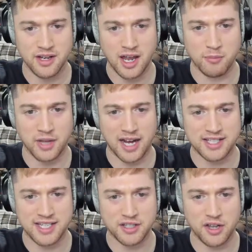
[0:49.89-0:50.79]
And black
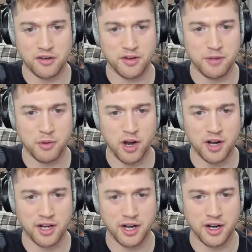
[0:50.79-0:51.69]
sees another free pawn
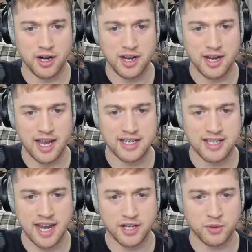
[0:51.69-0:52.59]
here and
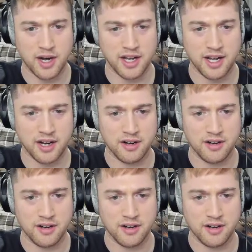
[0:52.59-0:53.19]
takes right here.